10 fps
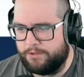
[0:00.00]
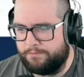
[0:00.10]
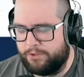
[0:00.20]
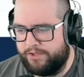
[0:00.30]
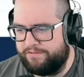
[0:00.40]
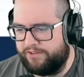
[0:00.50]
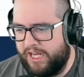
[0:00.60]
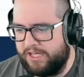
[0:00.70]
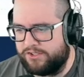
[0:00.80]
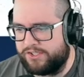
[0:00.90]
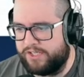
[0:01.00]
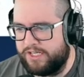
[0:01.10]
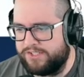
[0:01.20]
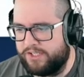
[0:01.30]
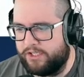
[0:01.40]
I'm going to play the flat just in
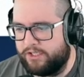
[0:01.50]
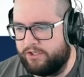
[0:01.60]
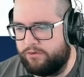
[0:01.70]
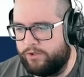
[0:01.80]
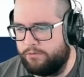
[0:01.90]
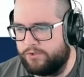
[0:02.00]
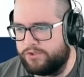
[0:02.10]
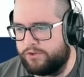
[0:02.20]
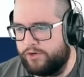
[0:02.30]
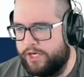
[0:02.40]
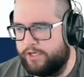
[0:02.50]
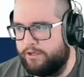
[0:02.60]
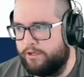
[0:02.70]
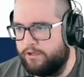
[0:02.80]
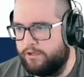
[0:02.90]
case they get cute here with a screen.